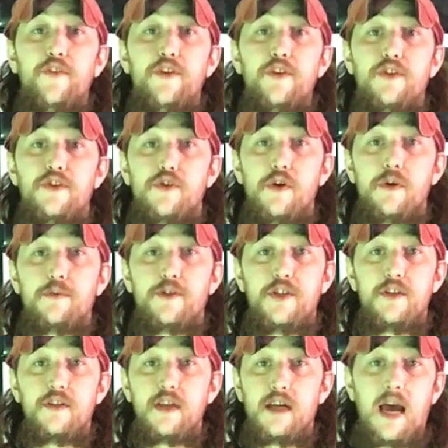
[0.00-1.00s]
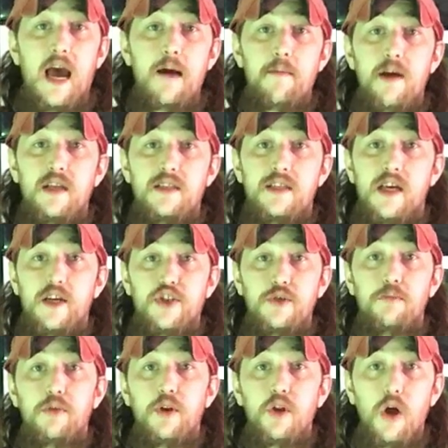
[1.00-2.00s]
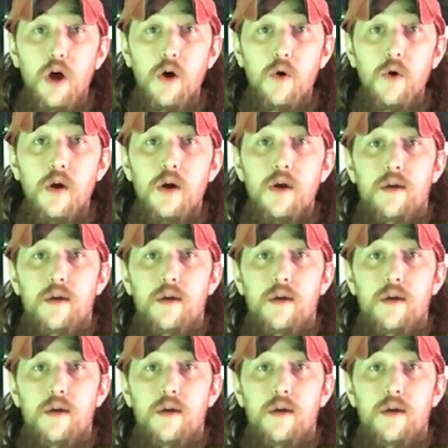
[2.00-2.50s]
description, the comment section below,